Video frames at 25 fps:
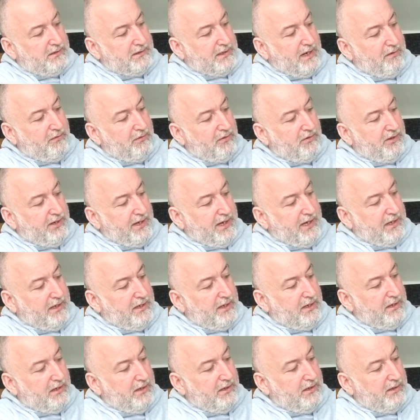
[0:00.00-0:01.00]

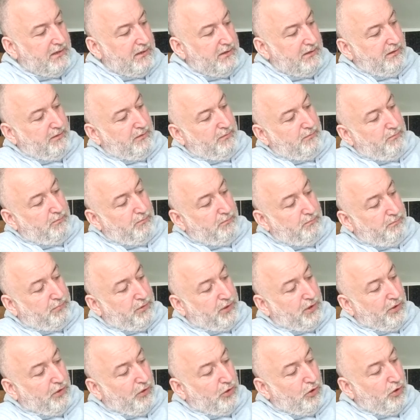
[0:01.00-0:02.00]
Guaranteed
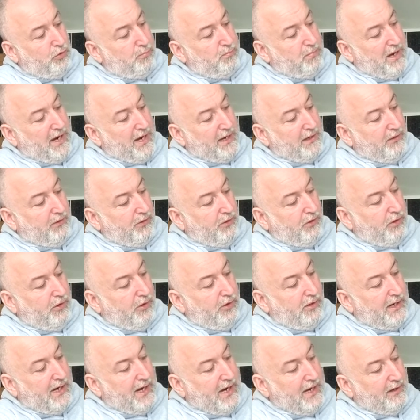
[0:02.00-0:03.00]
pure by
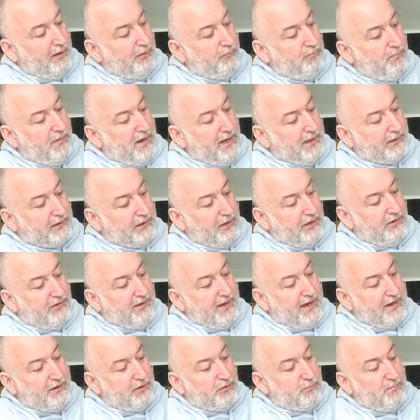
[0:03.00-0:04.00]
law. Isle of Man
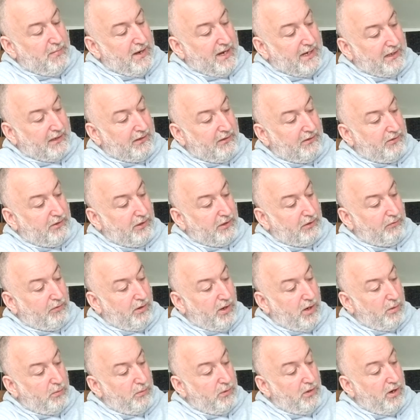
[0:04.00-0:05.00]
contains Manx
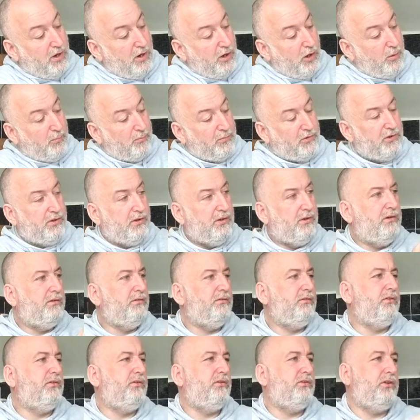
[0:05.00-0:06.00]
grown hops.
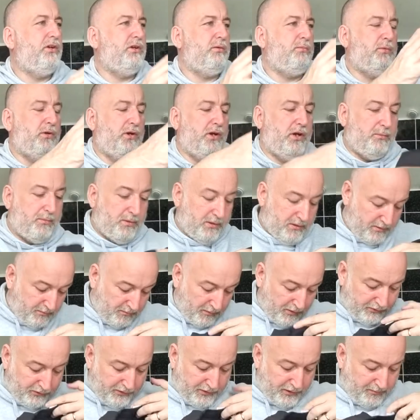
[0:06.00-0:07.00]
Superb.
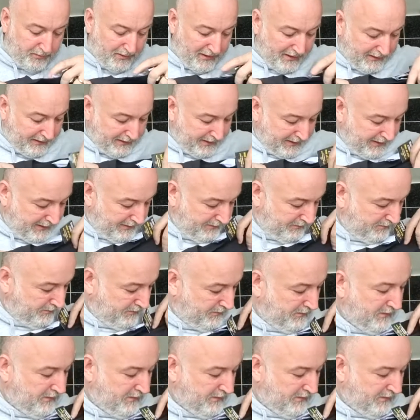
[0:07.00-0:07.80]
I've got something back there.